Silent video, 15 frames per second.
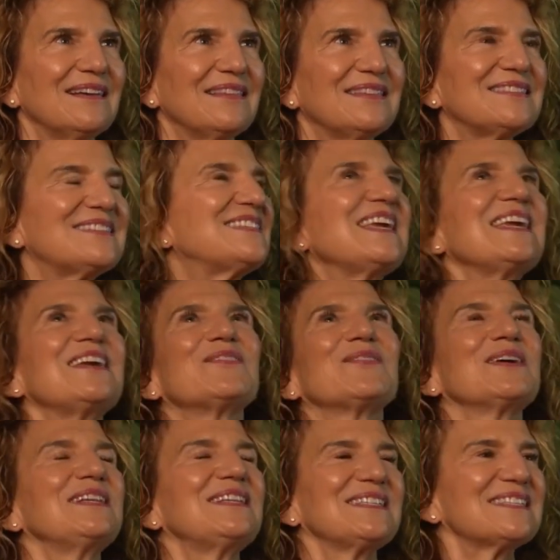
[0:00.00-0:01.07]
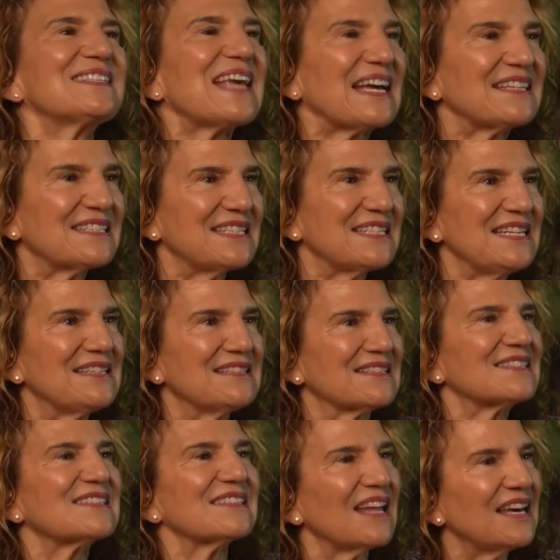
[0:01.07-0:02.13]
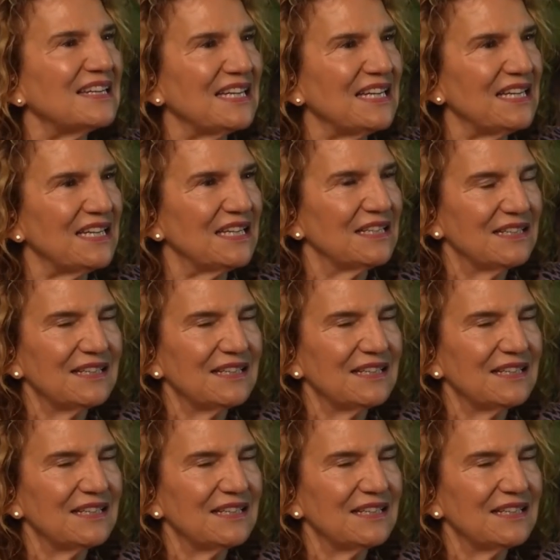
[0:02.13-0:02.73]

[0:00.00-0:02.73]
the sacred, the sassy, the slutty